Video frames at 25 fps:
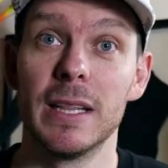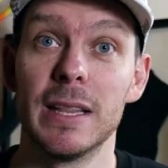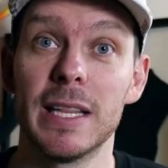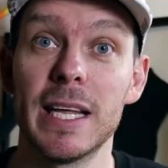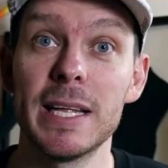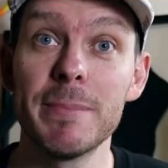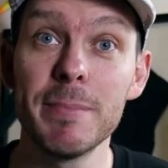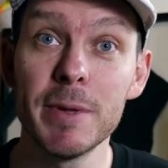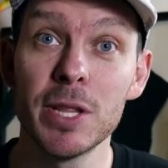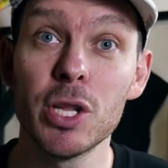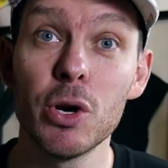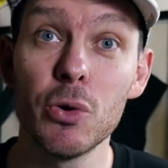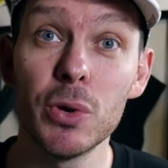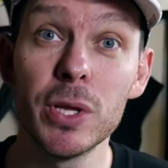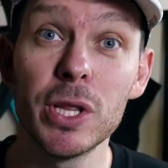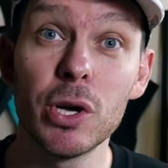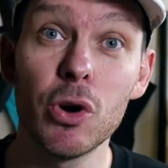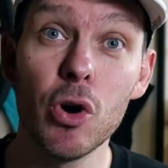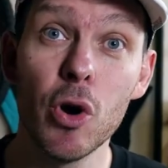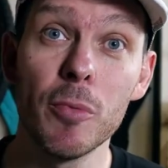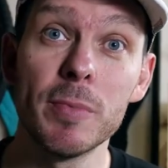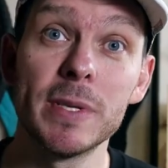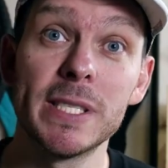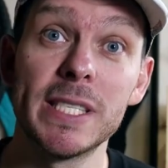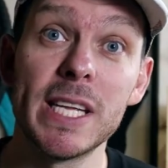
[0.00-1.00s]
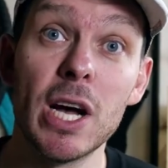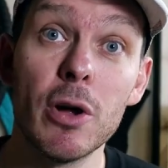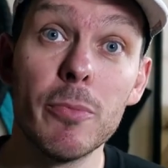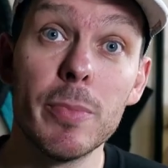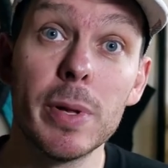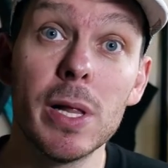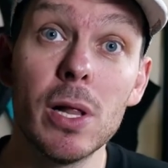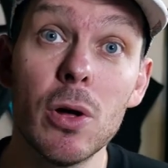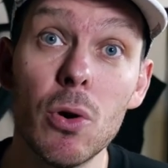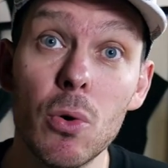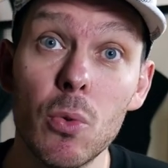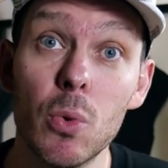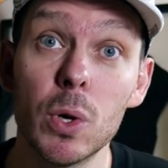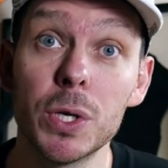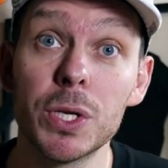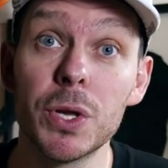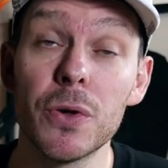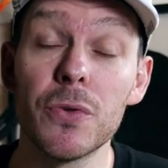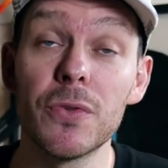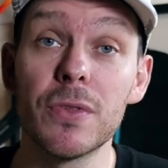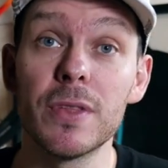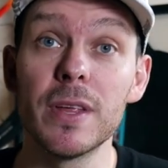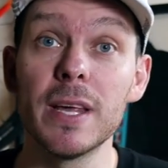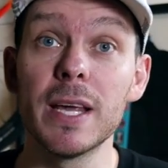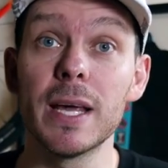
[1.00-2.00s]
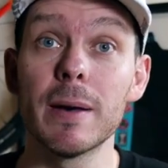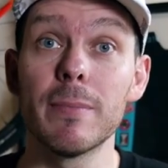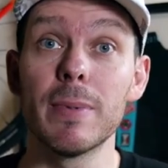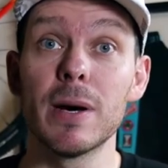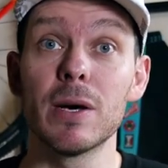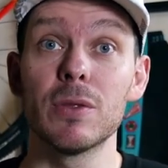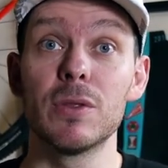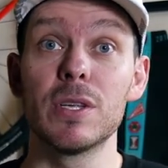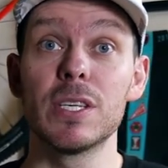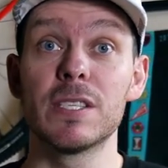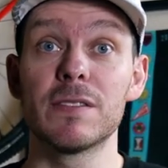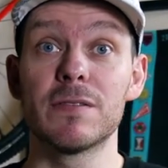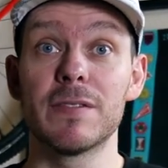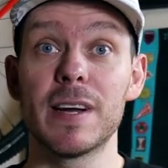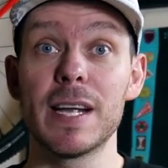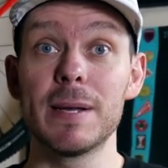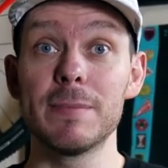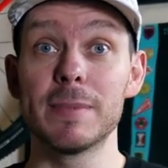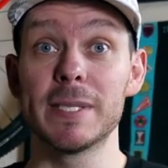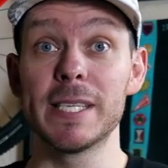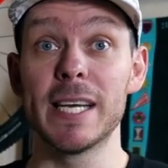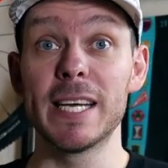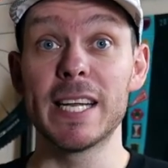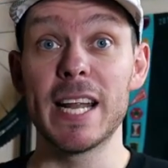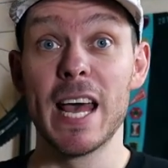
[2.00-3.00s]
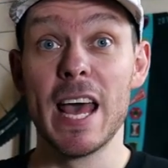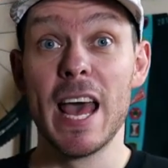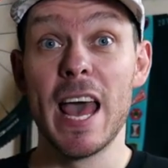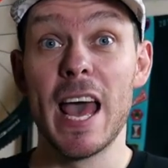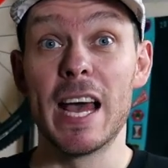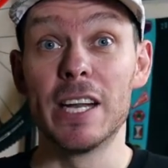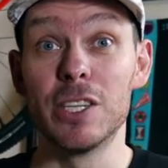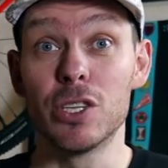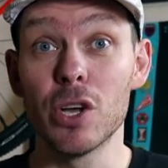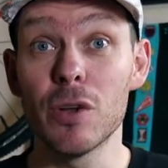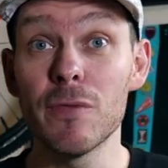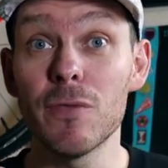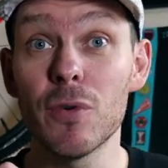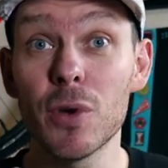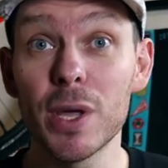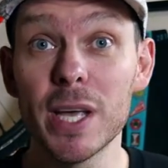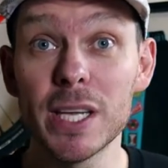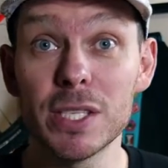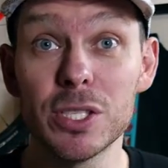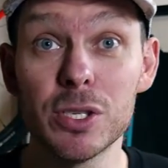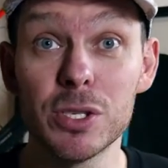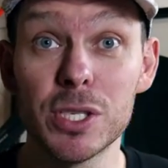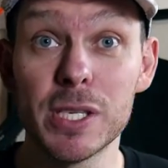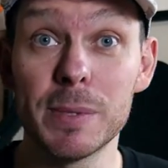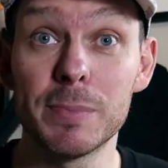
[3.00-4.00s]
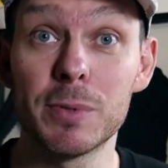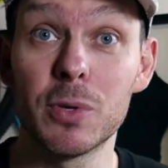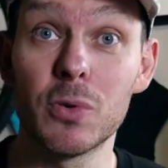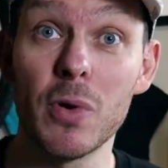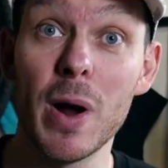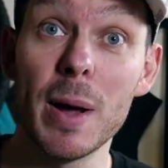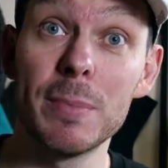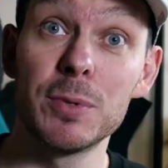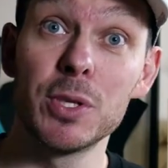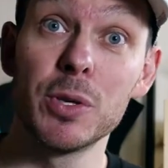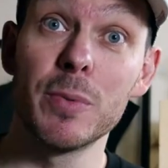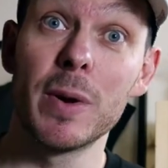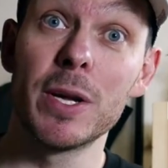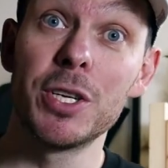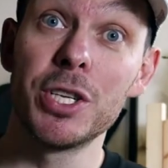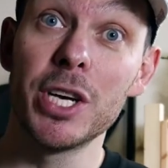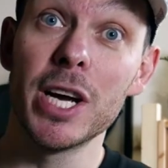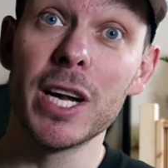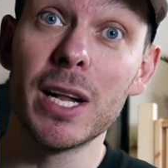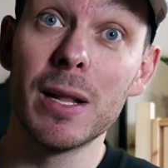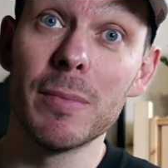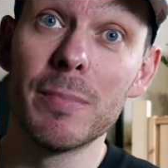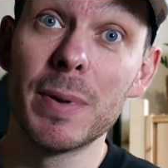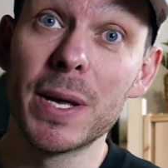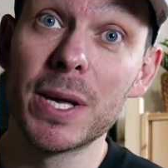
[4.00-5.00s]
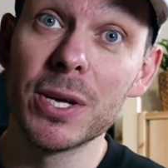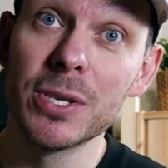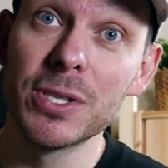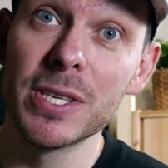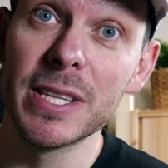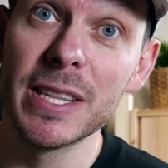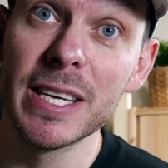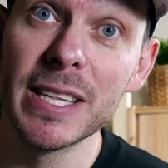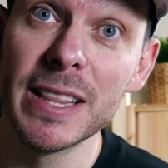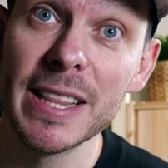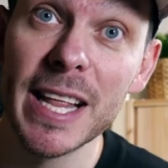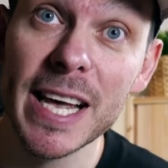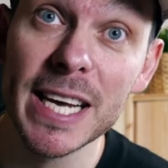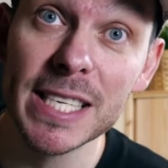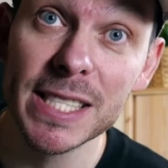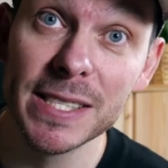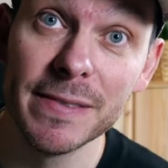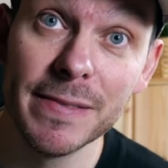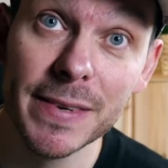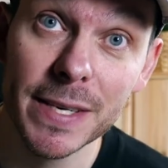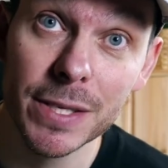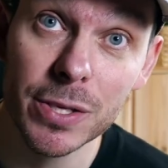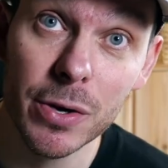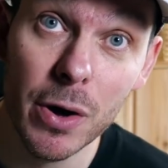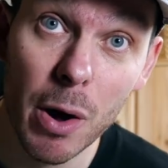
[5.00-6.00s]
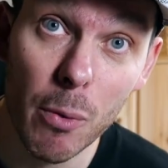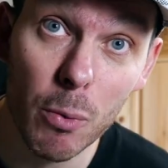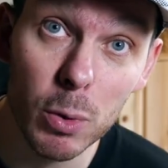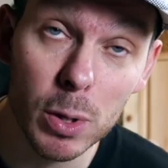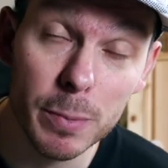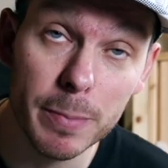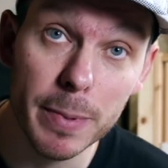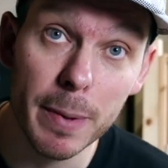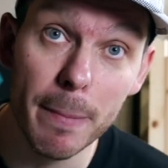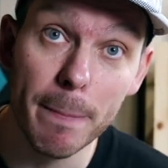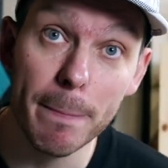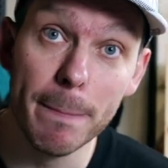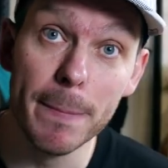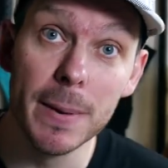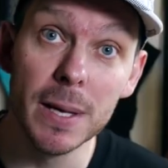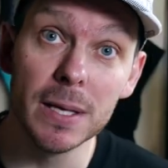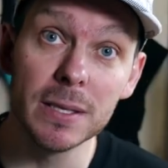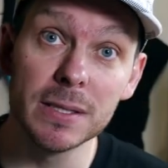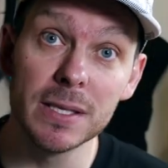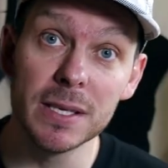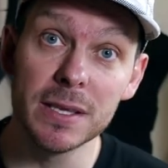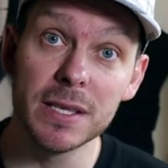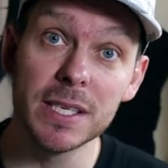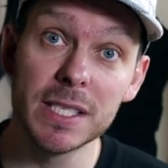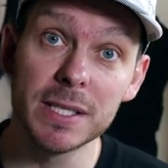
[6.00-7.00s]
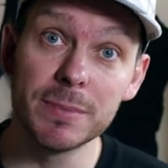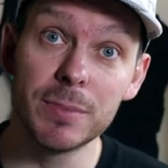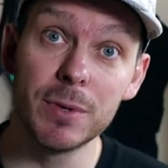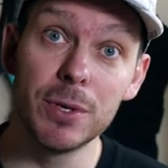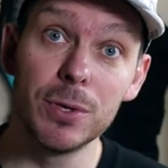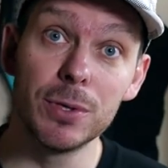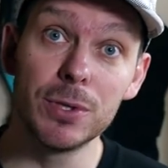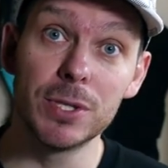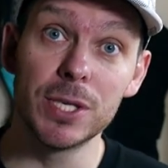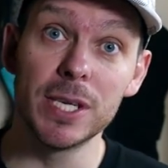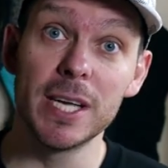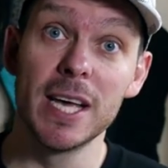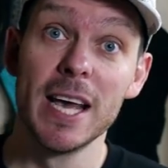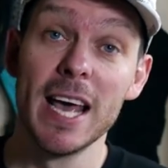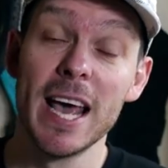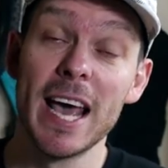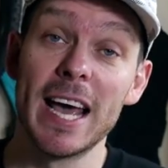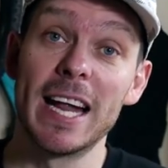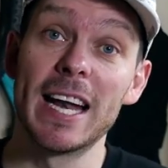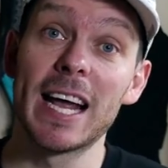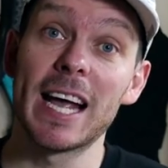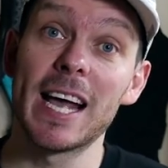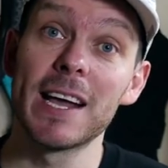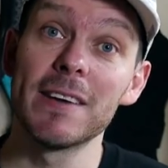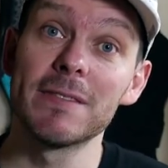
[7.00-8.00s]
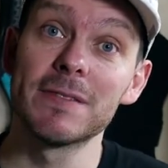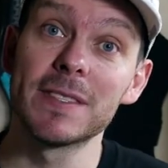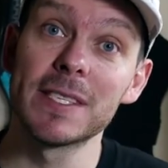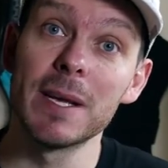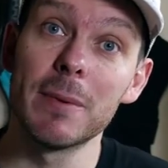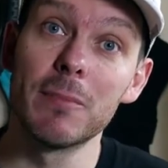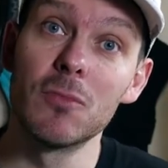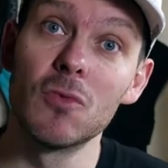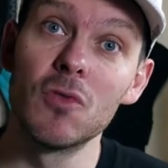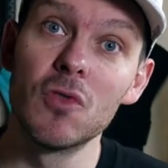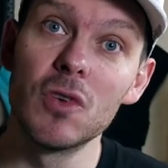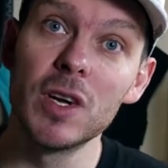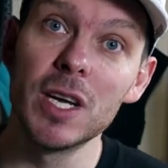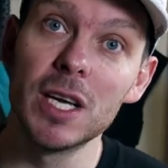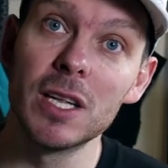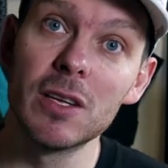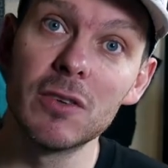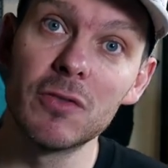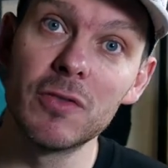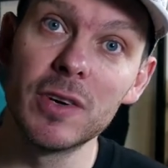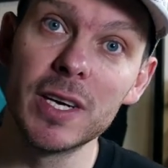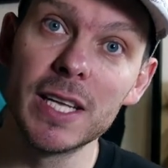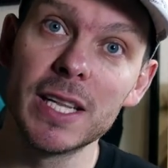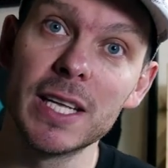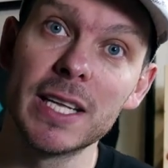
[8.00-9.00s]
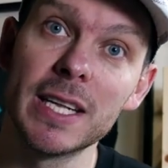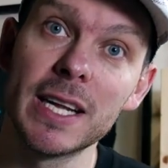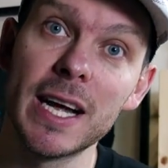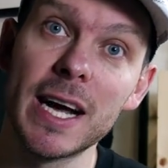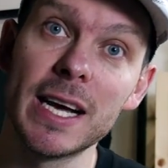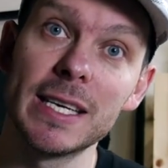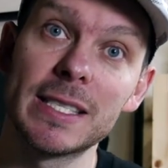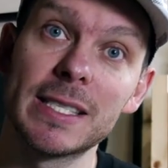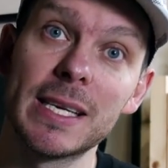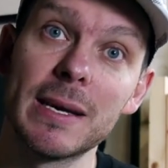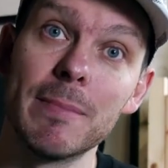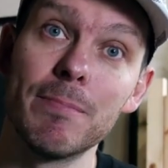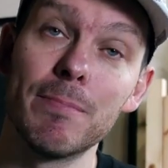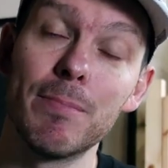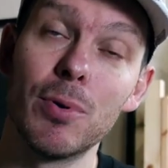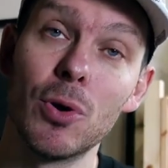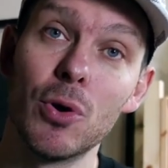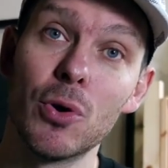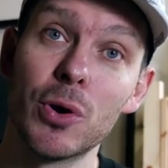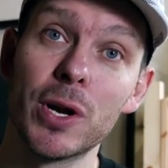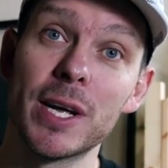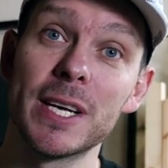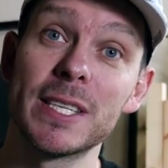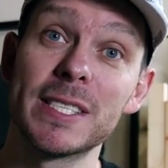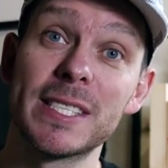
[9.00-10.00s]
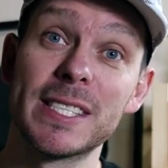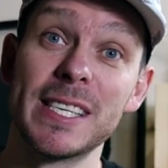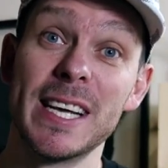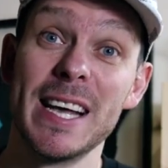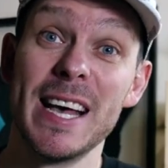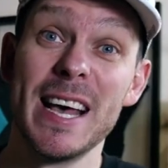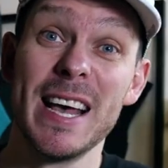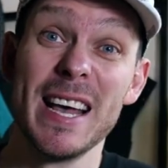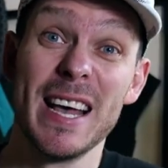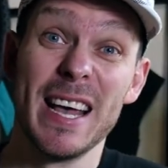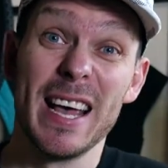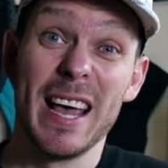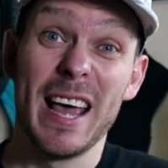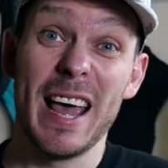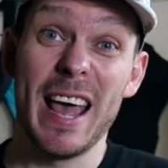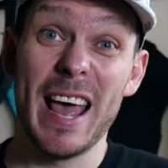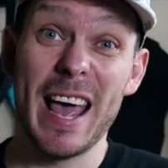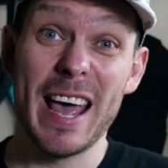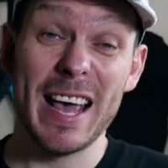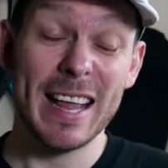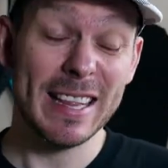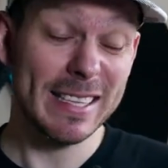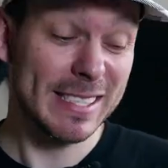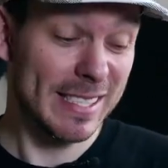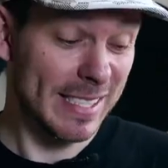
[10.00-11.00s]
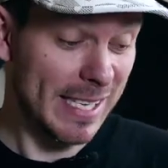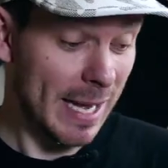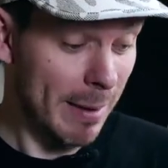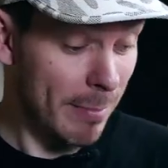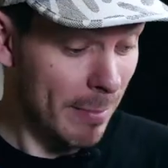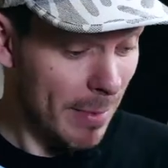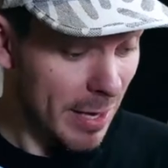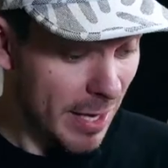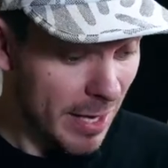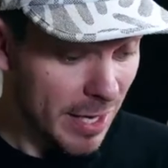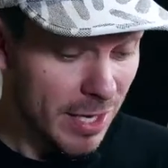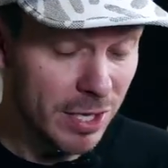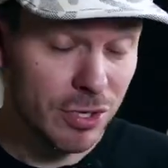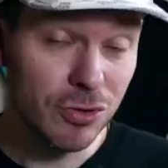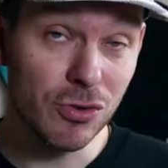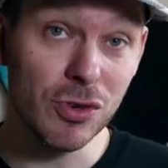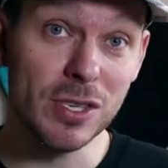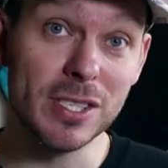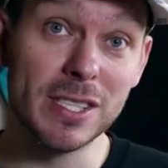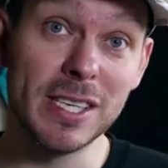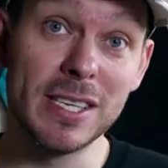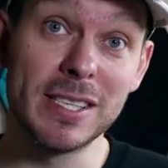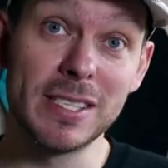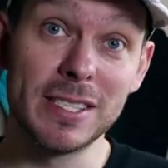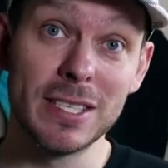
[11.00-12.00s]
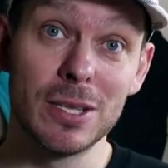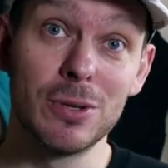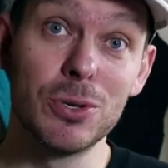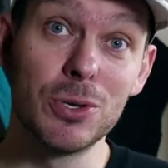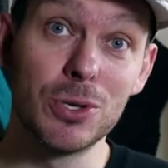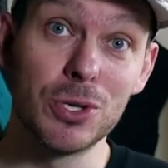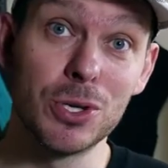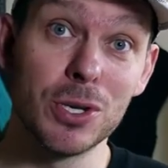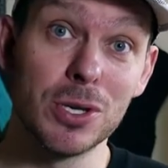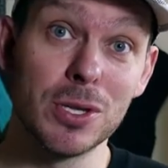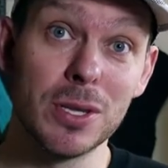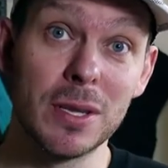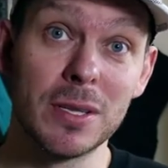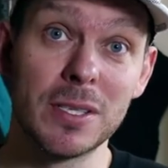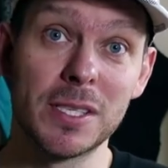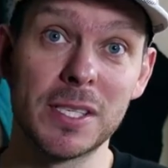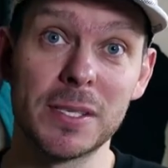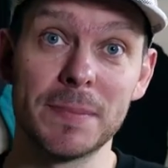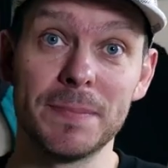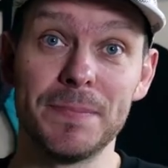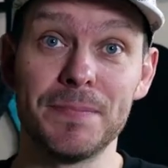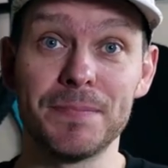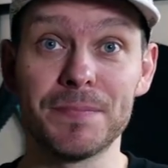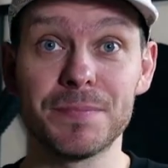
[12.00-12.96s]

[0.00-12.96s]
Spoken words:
Let me know in the comments down below what you think about this frame set, and don't forget to subscribe to my channel, because in the next video I will be building this beauty and I have some really nice components and some interesting solutions,